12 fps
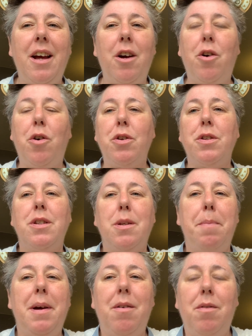and
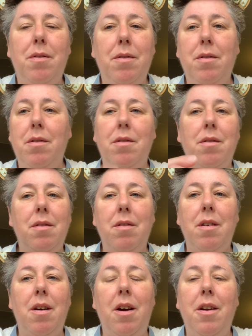
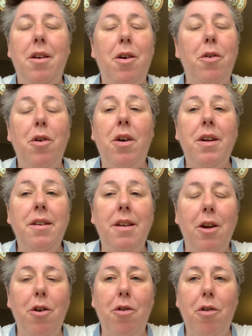no
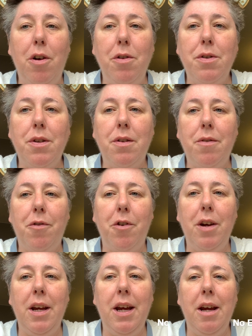extra magic
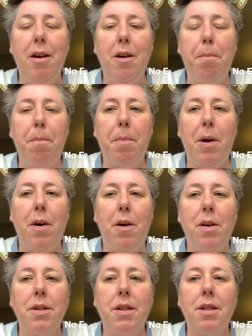time. Sorry about
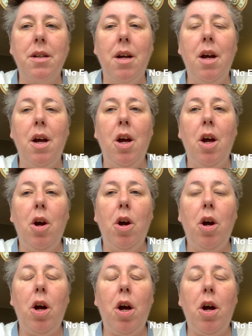the lip sync.
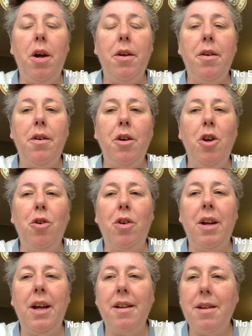No extra
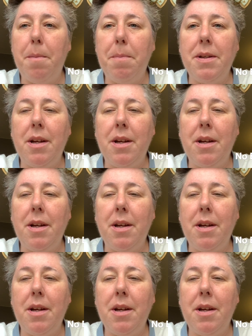magic time.